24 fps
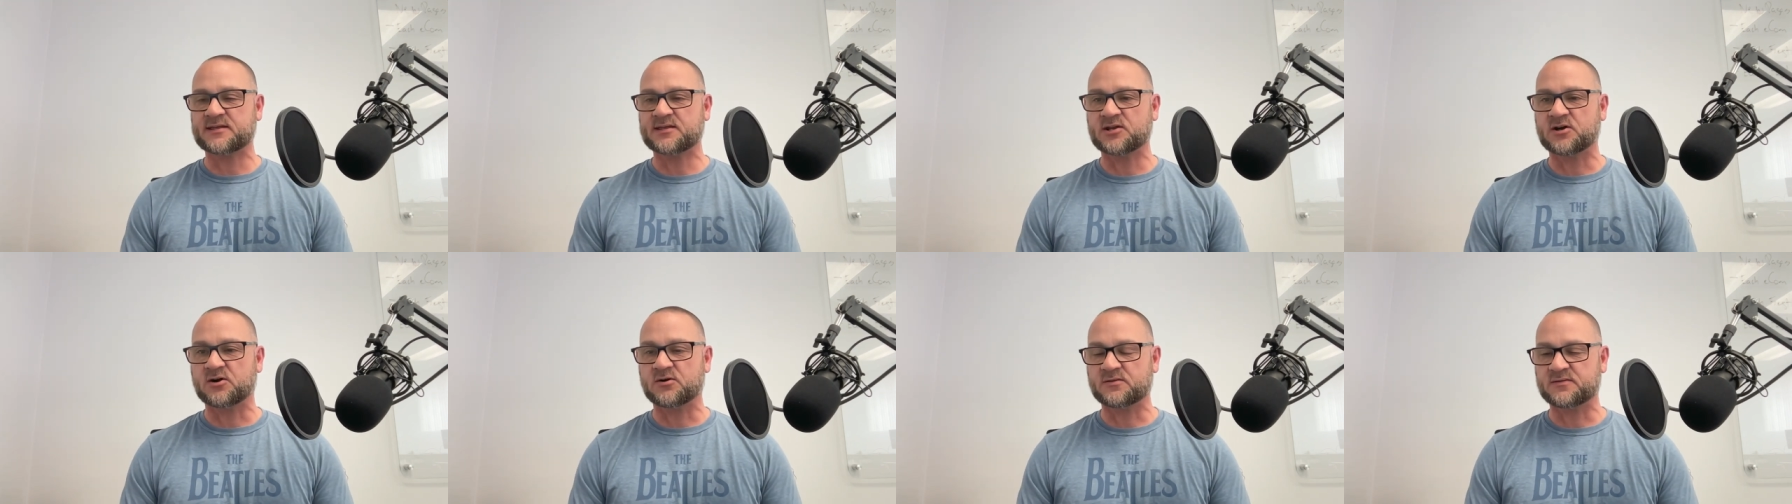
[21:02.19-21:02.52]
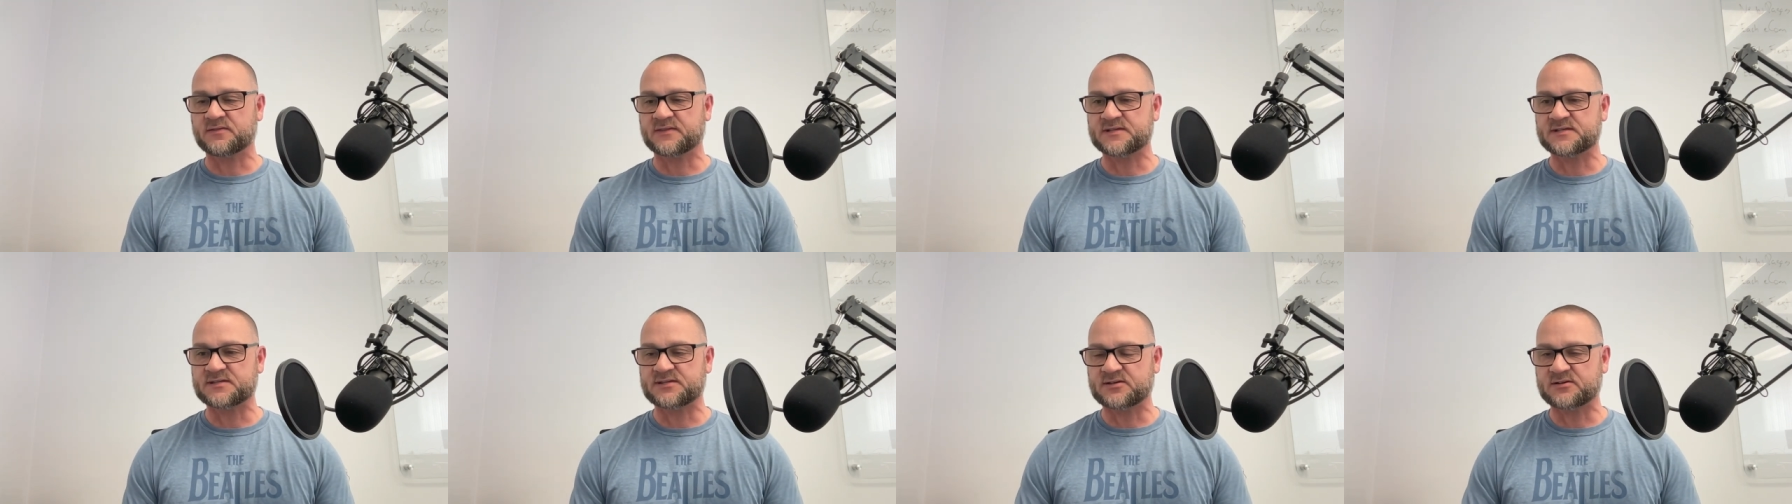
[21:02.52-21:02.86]
you
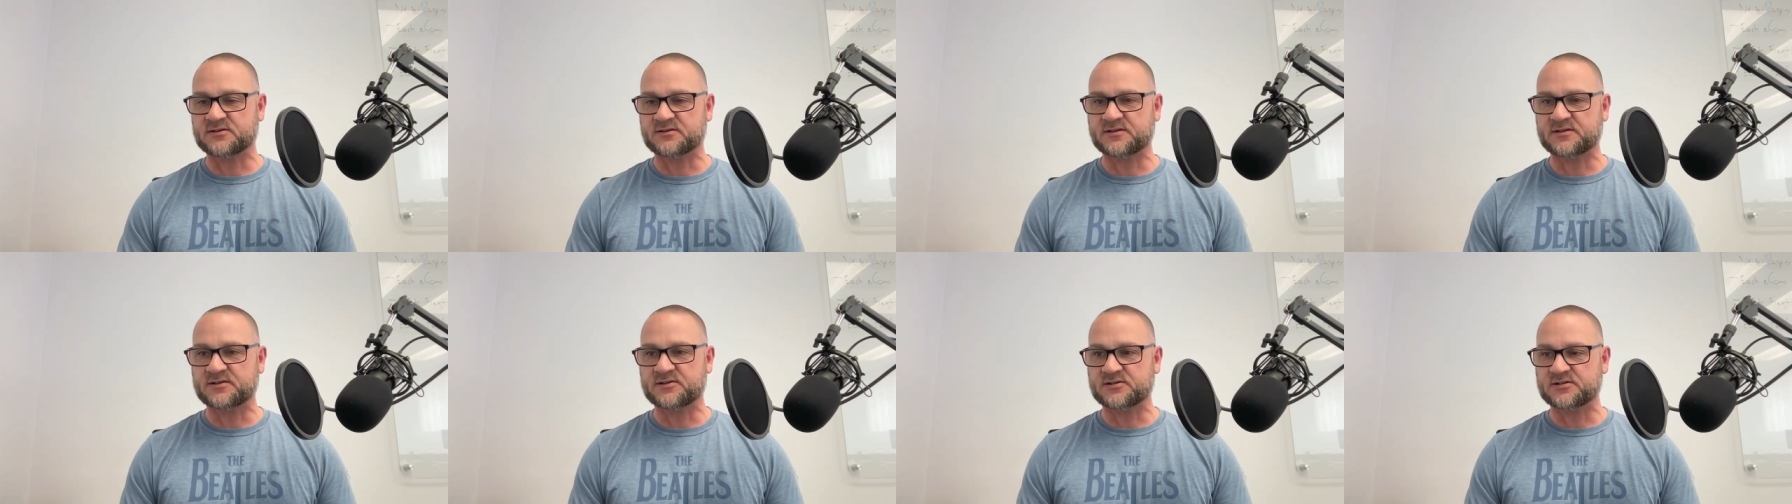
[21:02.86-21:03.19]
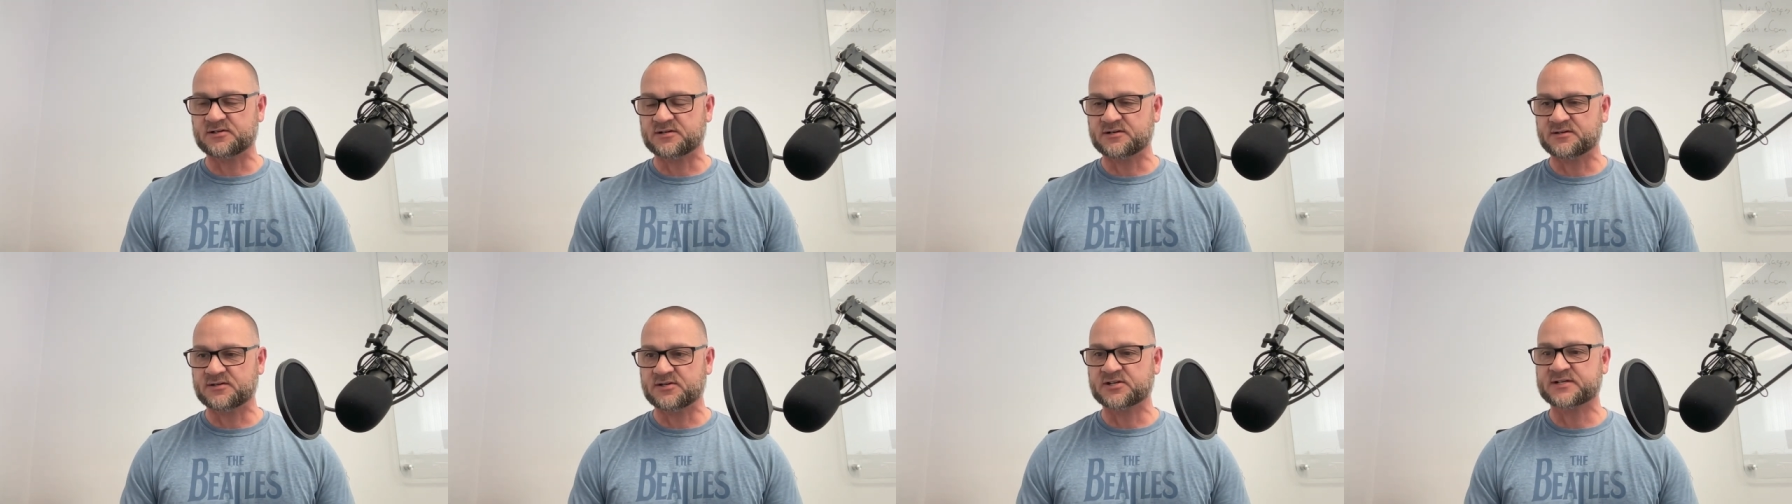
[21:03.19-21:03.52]
know, the, your,
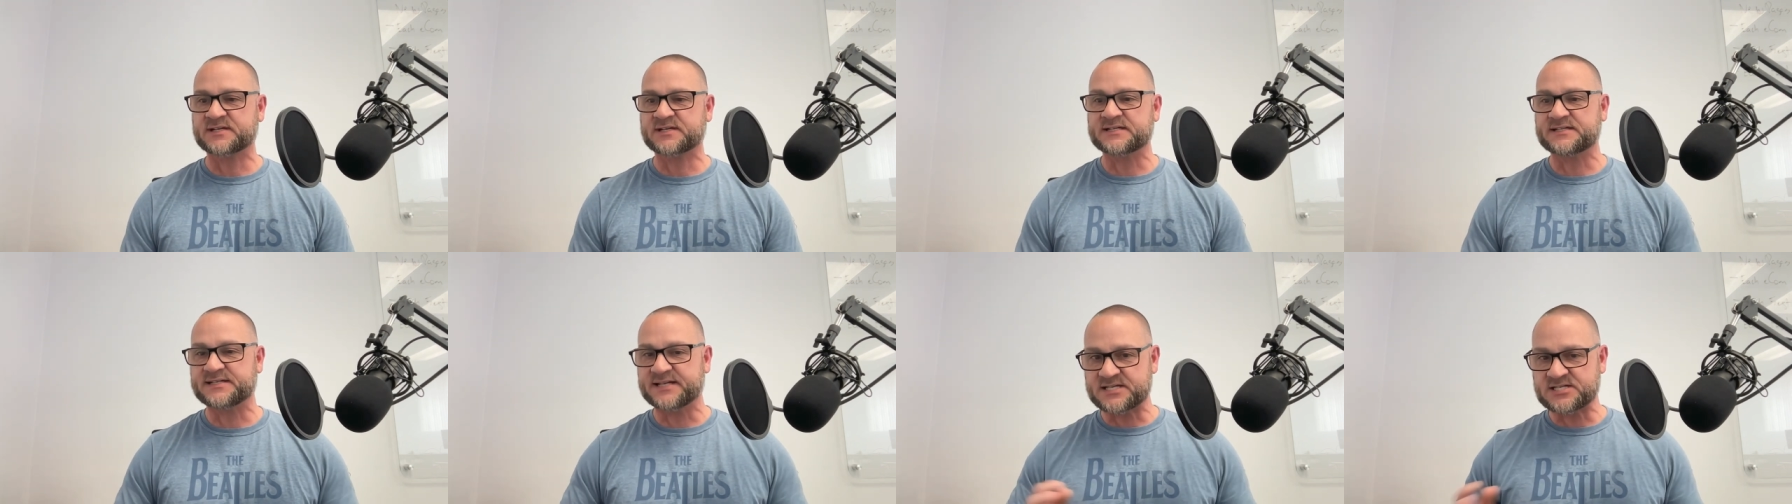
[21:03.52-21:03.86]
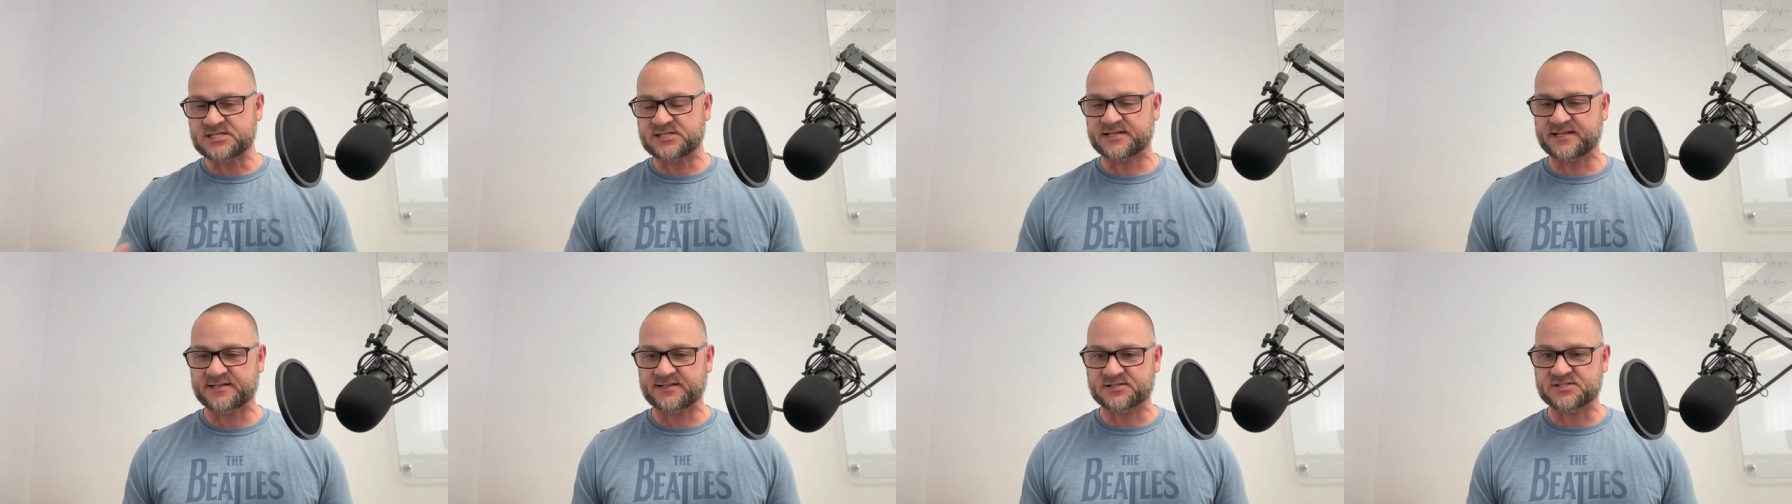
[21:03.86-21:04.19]
your, your
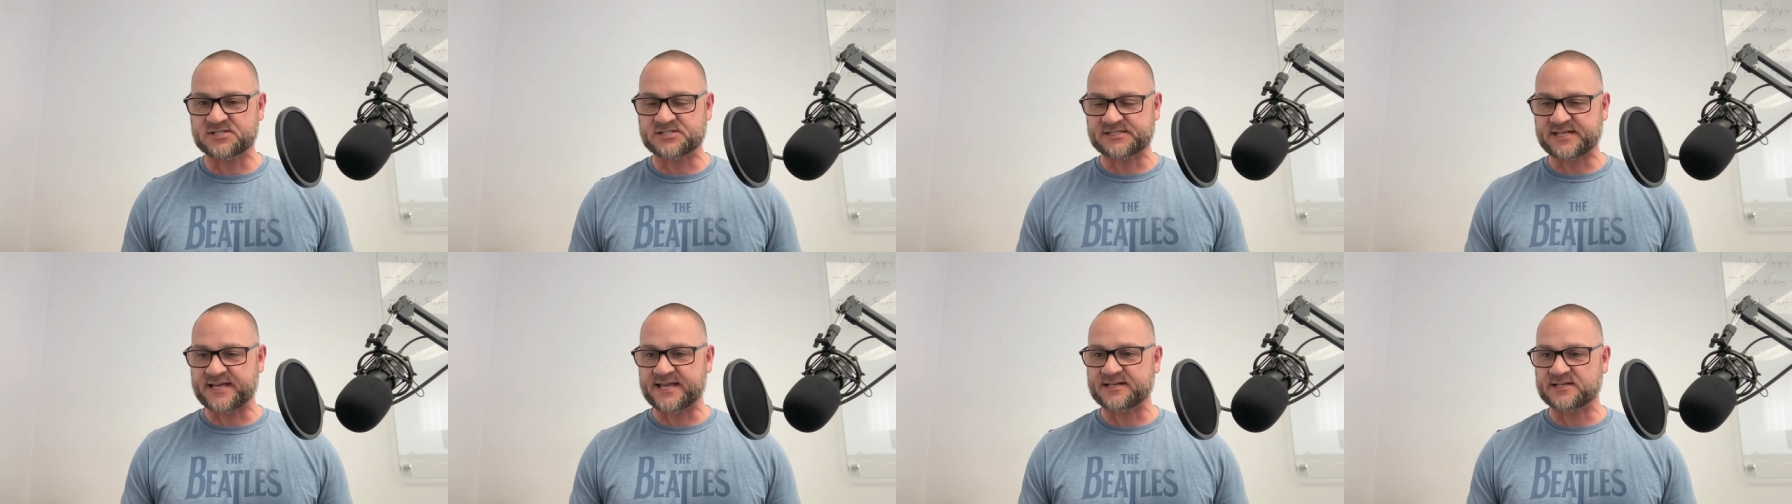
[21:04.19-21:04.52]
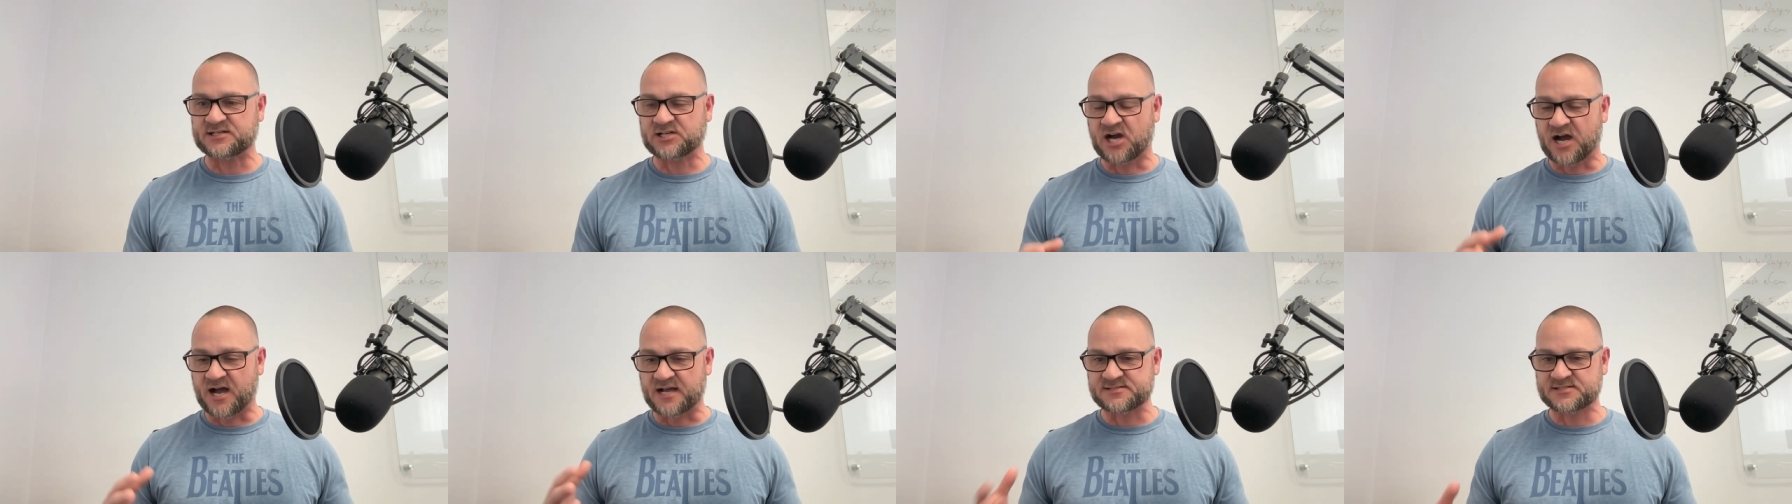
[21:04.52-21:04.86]
condition and your
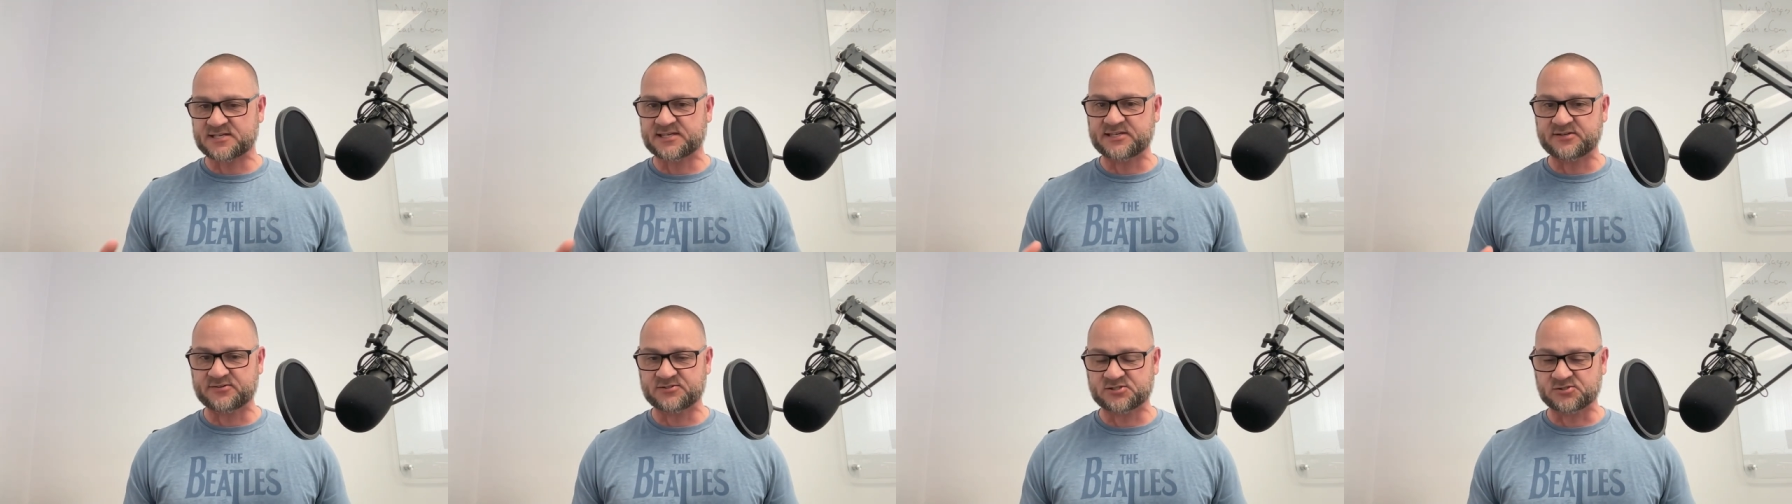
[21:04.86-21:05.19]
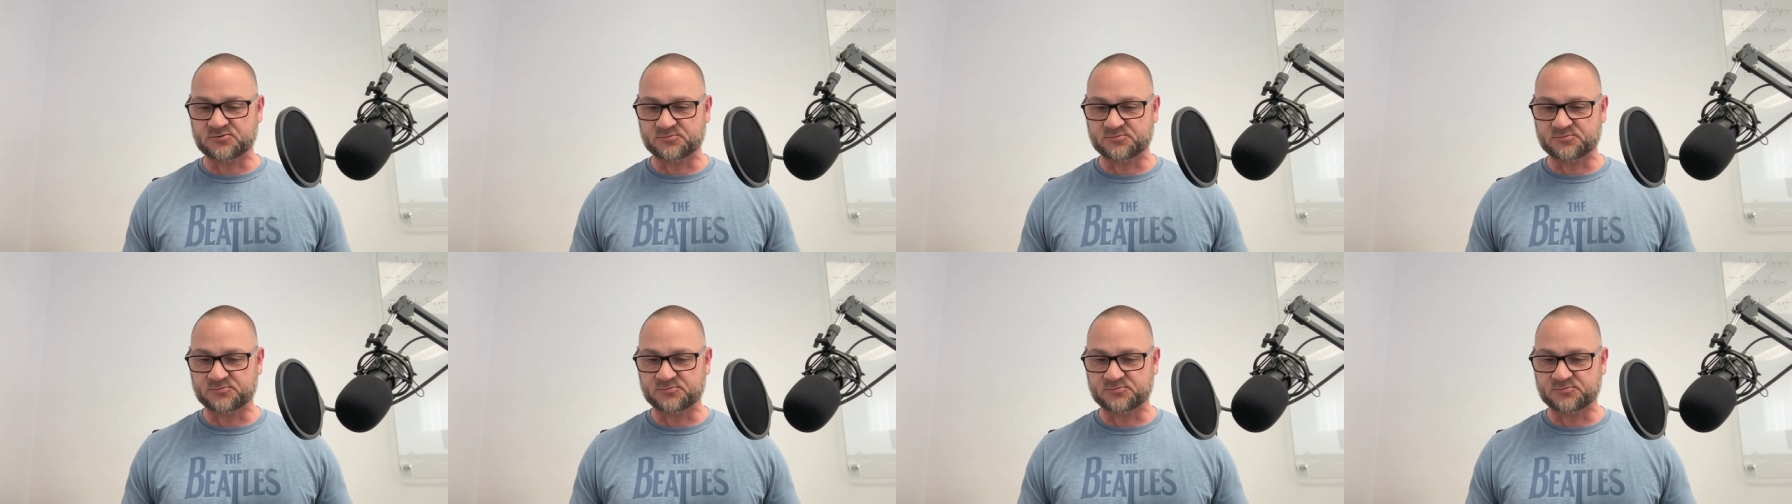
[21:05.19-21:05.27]
state causing you to